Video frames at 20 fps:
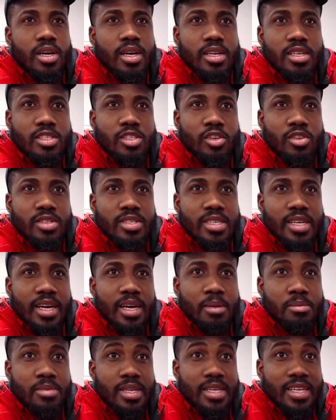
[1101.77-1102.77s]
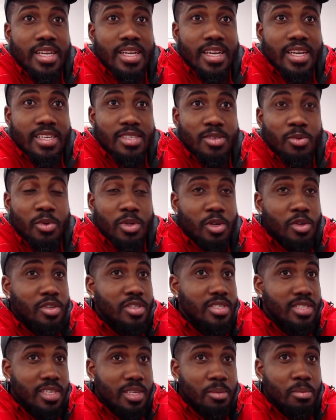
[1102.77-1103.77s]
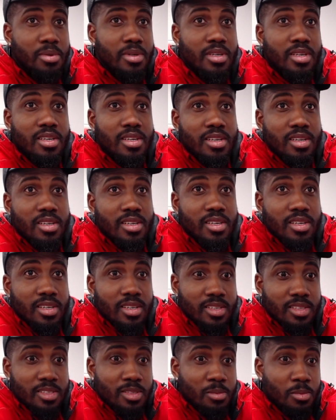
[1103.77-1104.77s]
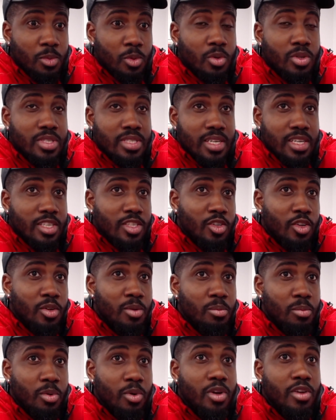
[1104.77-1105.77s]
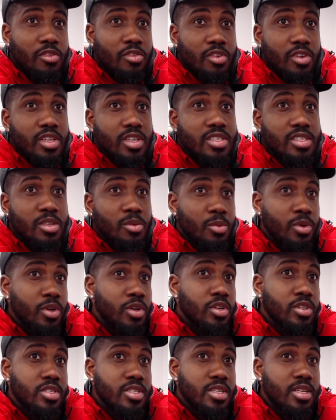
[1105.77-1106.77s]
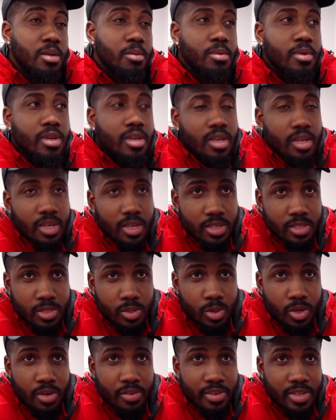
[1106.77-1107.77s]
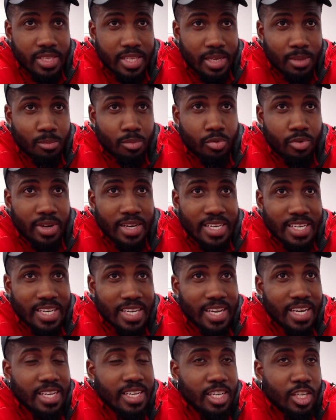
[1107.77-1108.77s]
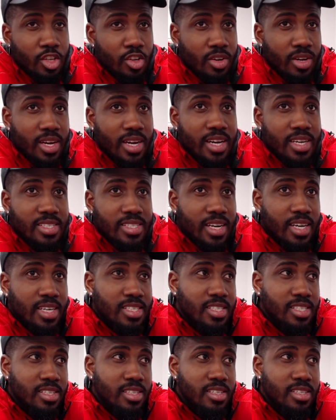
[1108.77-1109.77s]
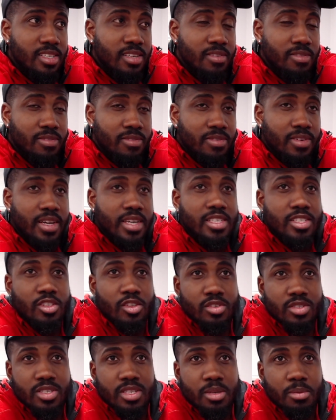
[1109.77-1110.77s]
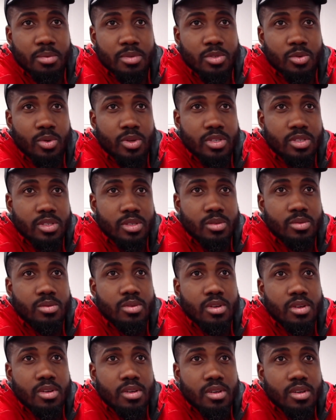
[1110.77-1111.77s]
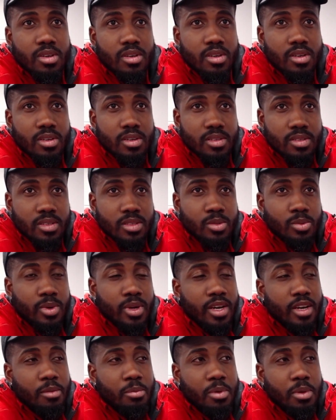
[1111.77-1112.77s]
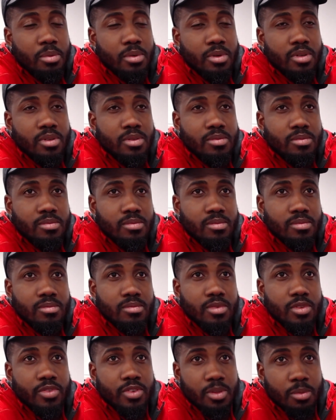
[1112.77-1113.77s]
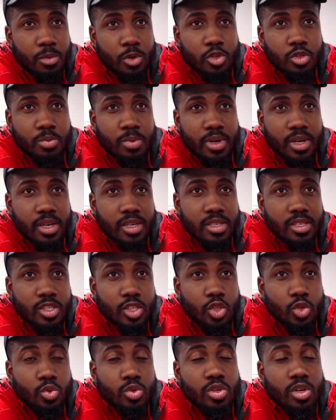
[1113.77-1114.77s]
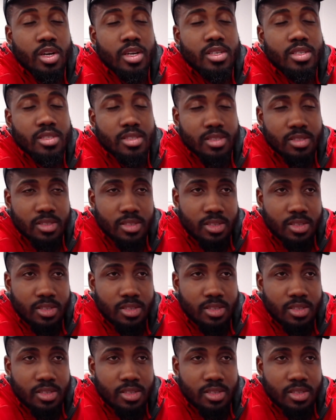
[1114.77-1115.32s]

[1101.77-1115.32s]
at certain times at night we go to sleep, because the moon is at a certain point for us and we go to sleep. So having that bright light in your eyes actually affects your sleep as well too. So that's why I have people, for the most part, do not